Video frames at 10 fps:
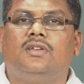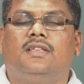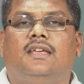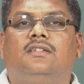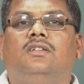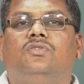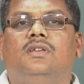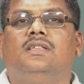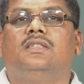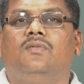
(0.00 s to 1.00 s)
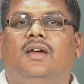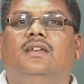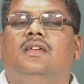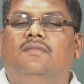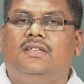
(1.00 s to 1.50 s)
A rational choice is the one
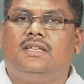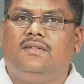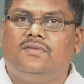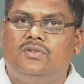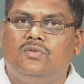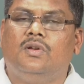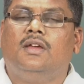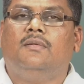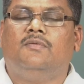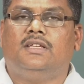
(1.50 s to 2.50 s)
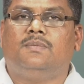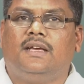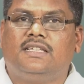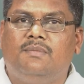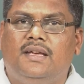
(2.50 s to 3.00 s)
which gives you, which
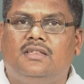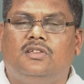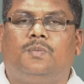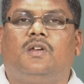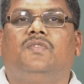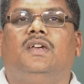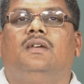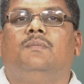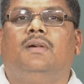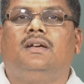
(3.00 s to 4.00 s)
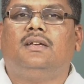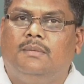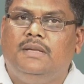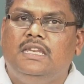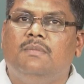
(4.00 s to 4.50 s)
maximizes your profit, but
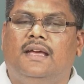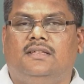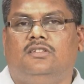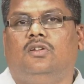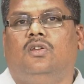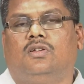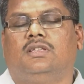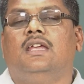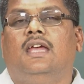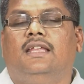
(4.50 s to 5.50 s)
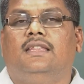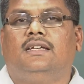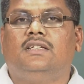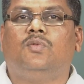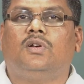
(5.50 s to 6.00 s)
minimizes your loss, and that
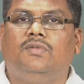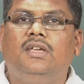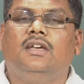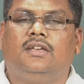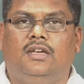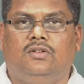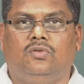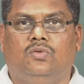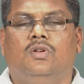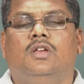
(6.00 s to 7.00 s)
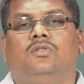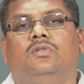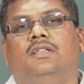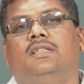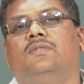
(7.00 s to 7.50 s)
is what we tend to do. So,
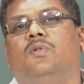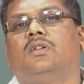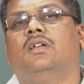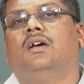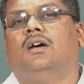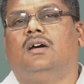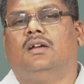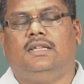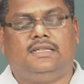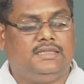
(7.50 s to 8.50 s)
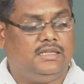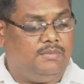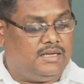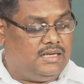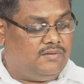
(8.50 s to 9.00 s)
this is what decision
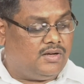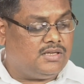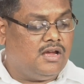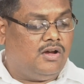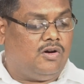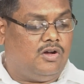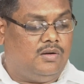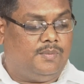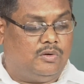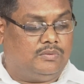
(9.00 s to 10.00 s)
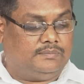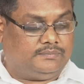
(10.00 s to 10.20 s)
making was all about.